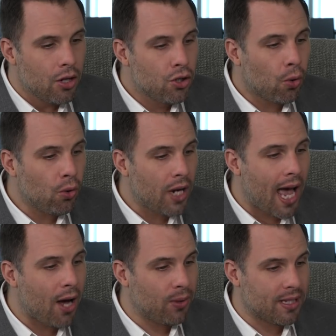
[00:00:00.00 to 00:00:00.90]
Dawn
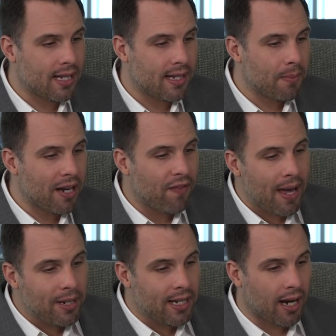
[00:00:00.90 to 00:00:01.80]
Howard says, my
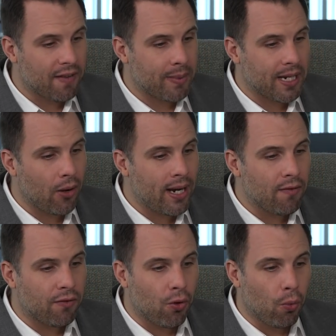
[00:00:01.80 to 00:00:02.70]
family and I have been going
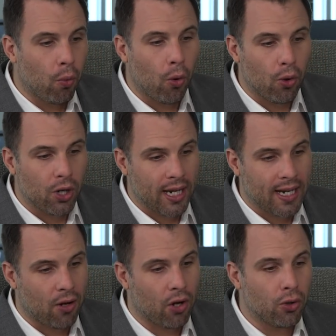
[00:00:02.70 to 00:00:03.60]
out for a walk
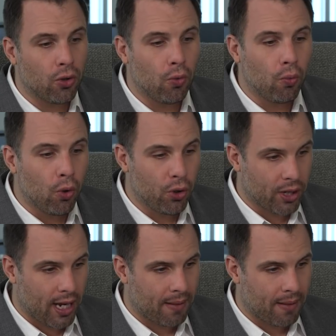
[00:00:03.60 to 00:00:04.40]
in our local wood